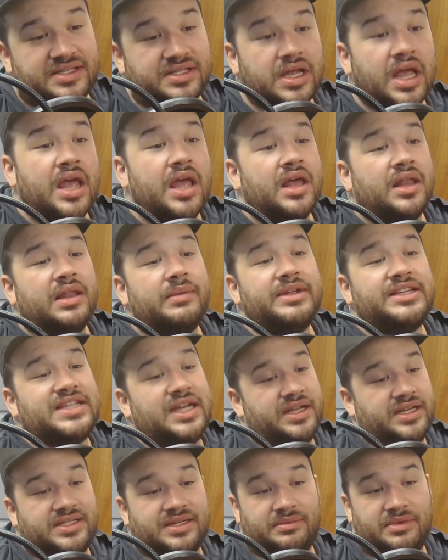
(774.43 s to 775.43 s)
Let me
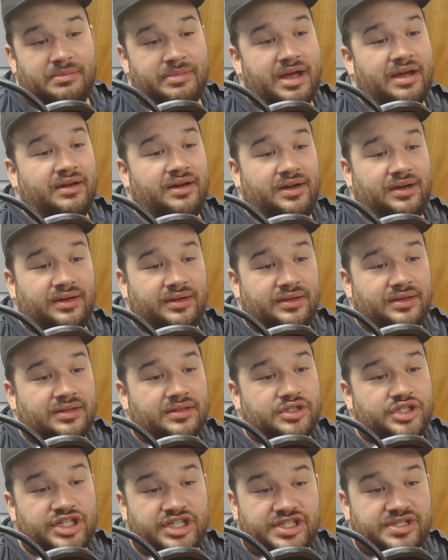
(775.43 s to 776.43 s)
tell you something about her.
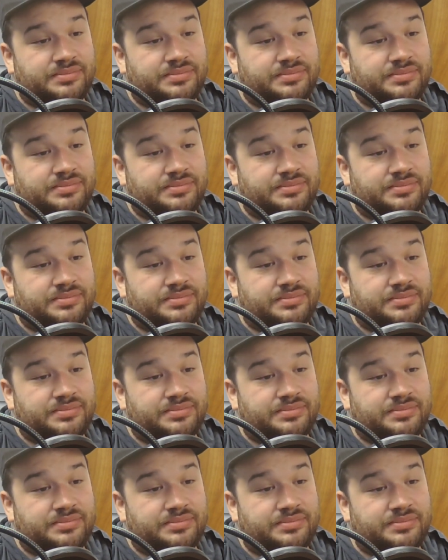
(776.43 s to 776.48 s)
She's